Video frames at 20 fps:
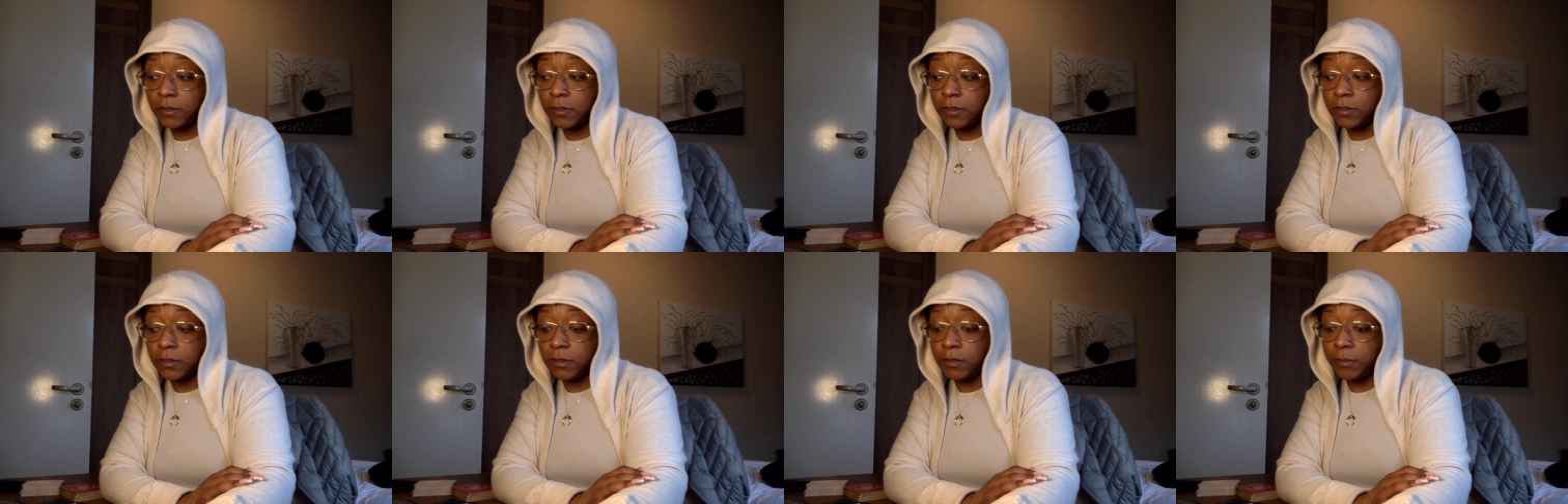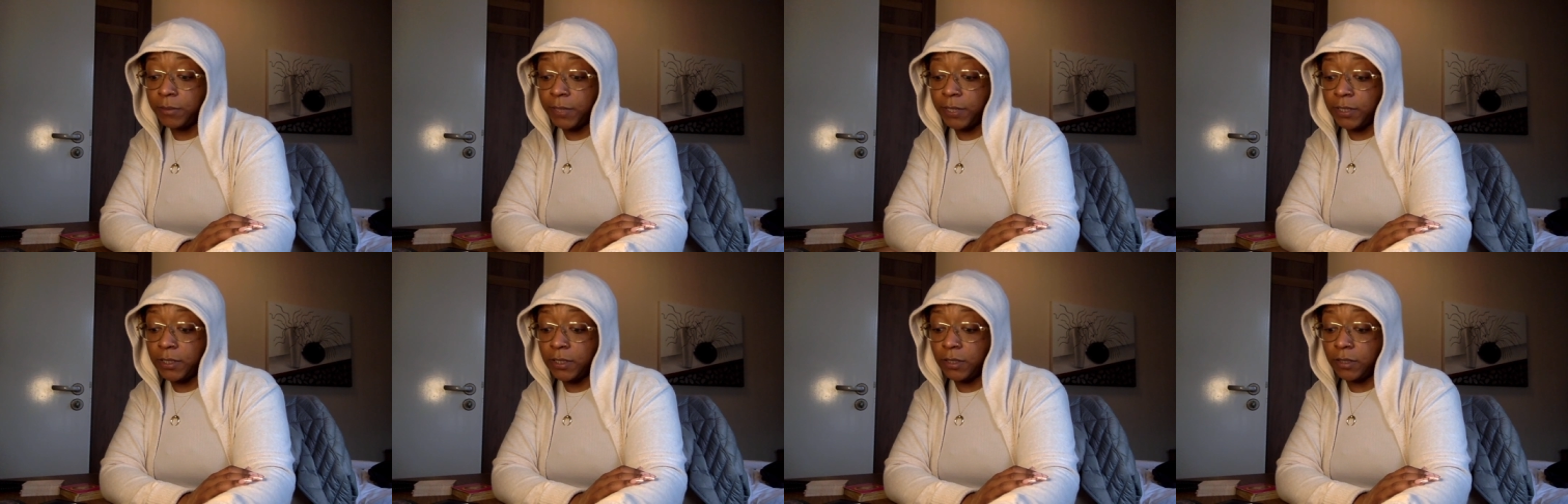And
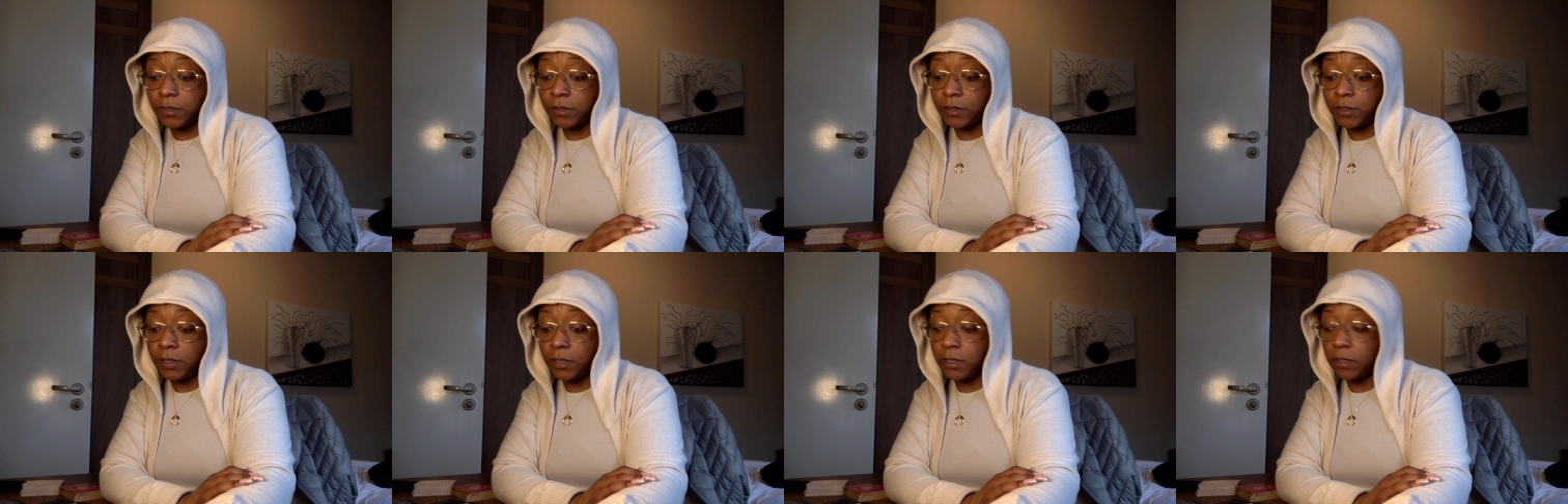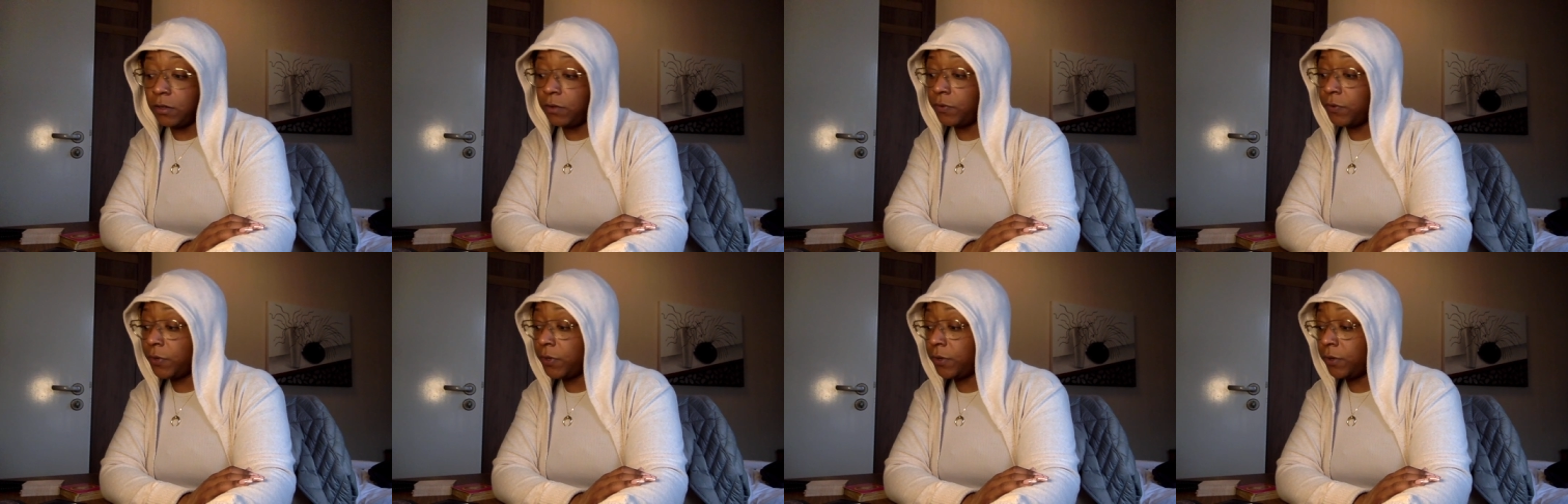somebody's either going to get
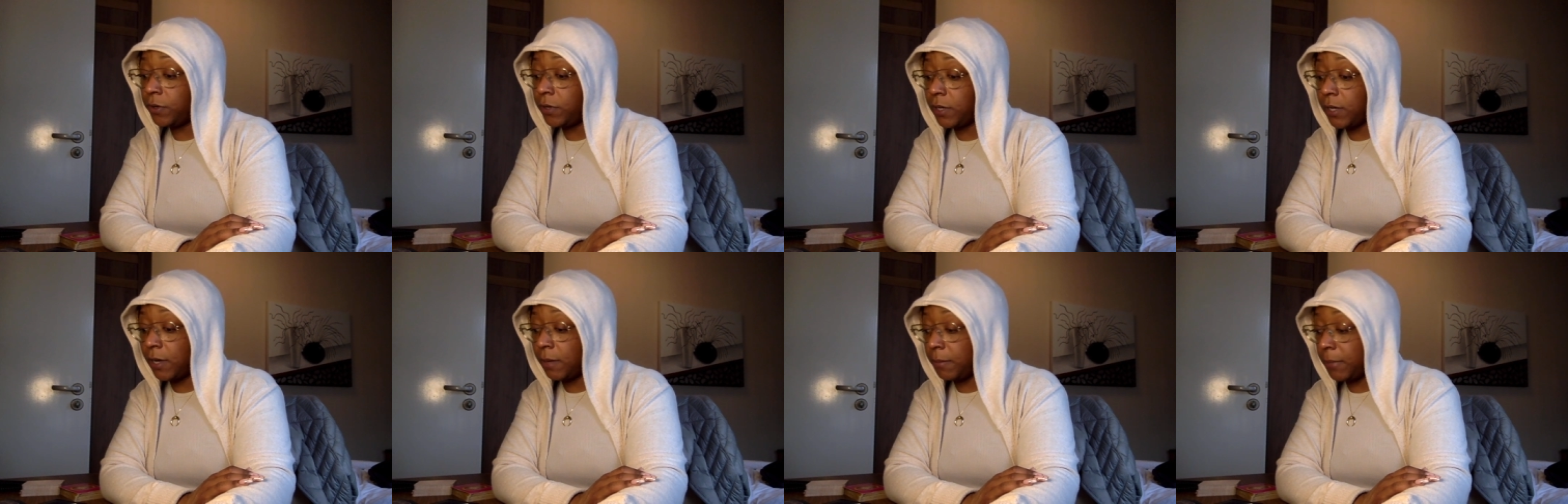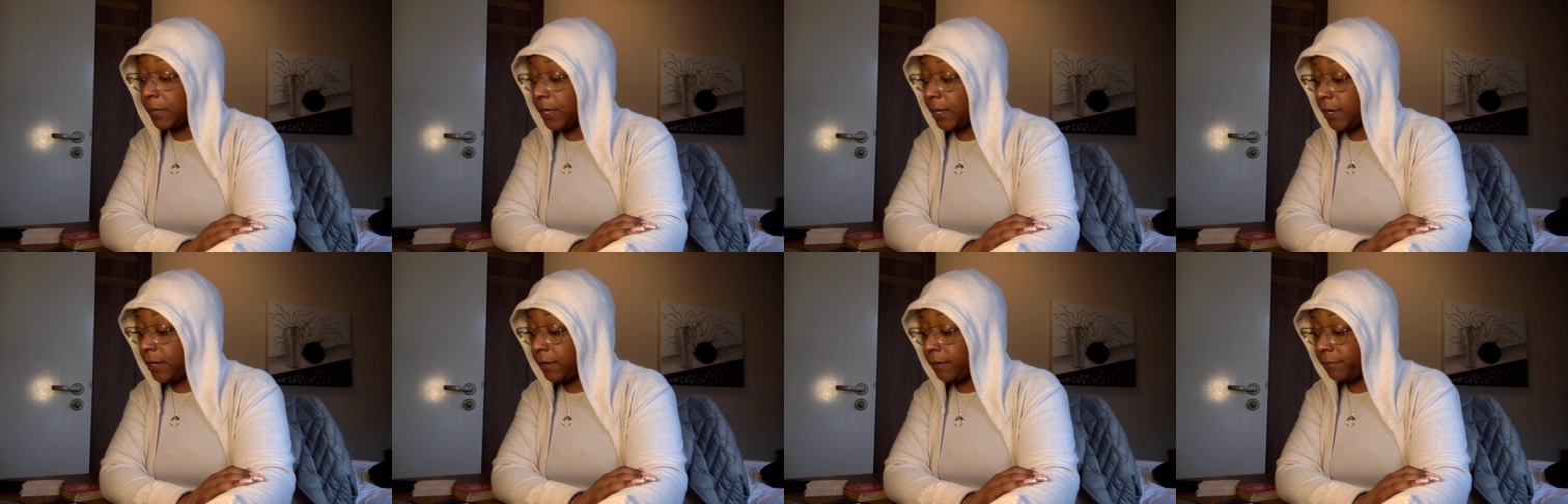over it or die
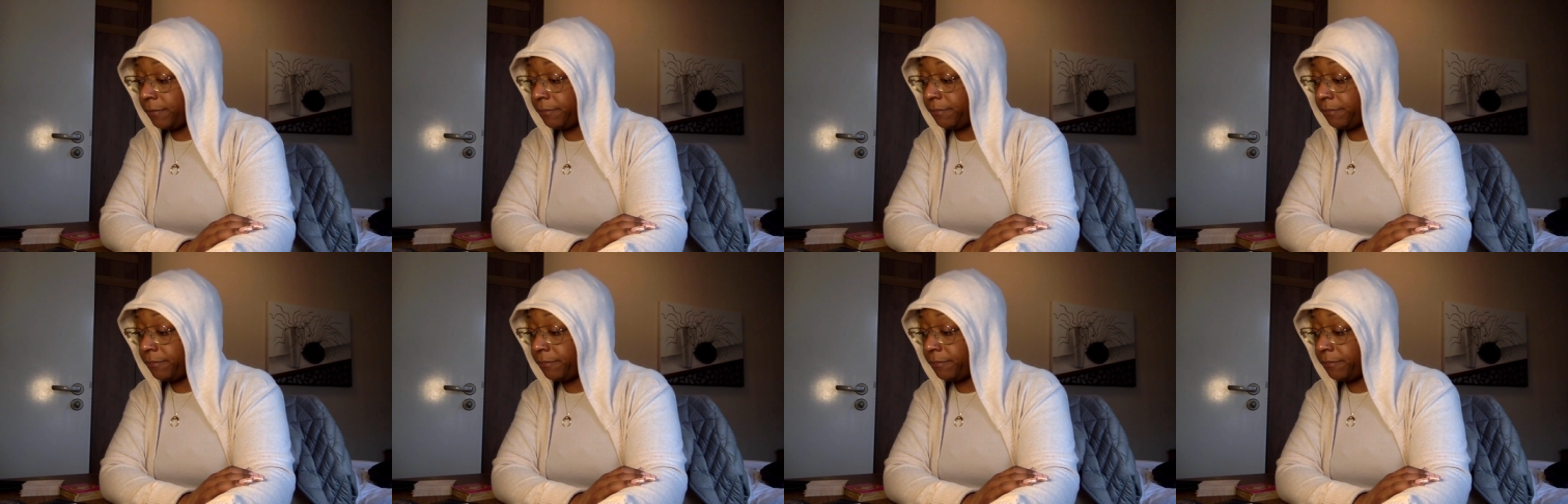mad.